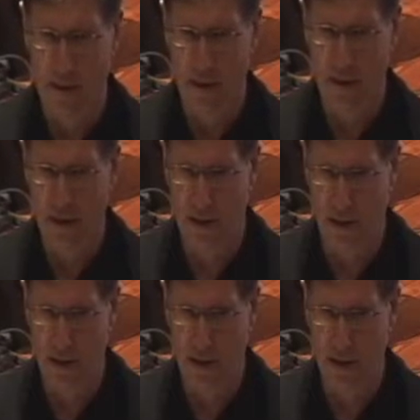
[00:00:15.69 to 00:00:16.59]
they did
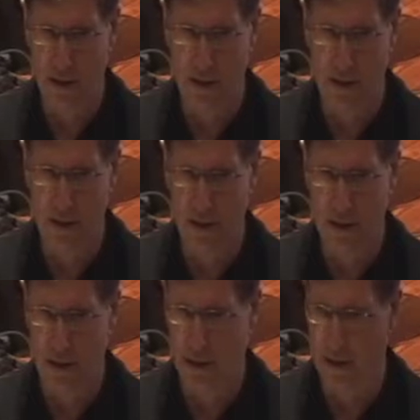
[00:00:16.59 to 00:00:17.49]
that in Ireland
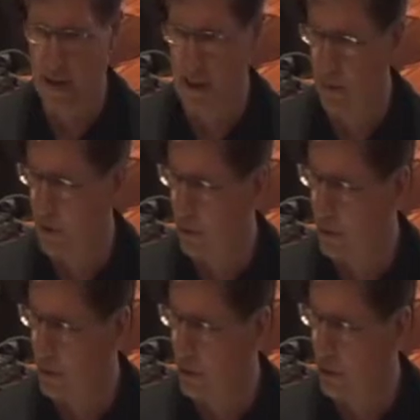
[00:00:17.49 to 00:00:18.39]
and then came here,
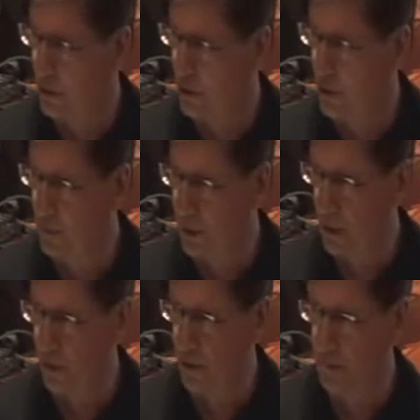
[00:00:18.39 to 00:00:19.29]
went to the John
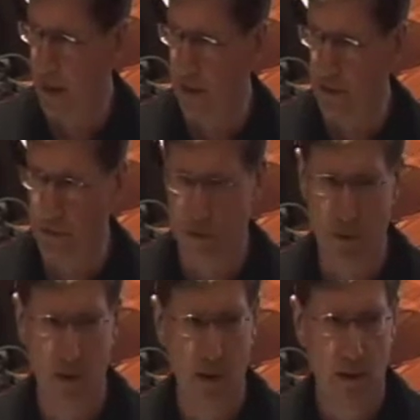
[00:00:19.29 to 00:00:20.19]
MacArthur
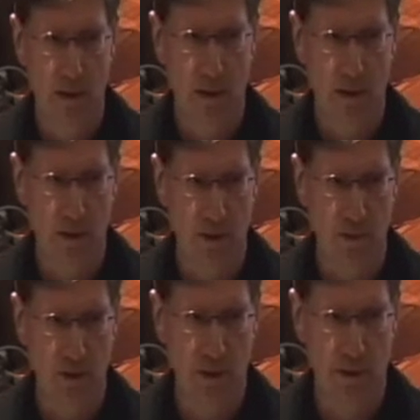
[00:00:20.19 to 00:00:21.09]
Master's um,
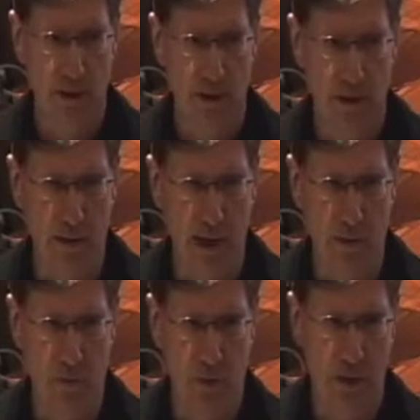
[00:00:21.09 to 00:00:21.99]
Seminary out in
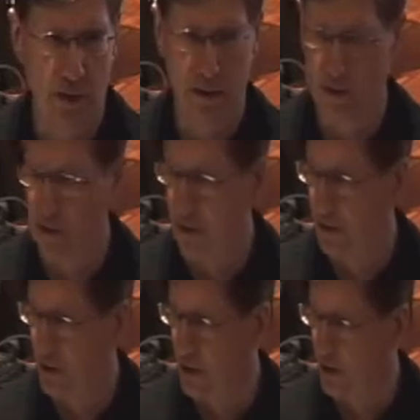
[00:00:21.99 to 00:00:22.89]
California and decided
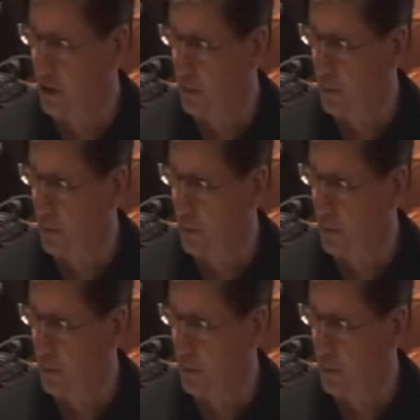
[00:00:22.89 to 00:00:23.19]
to stay there.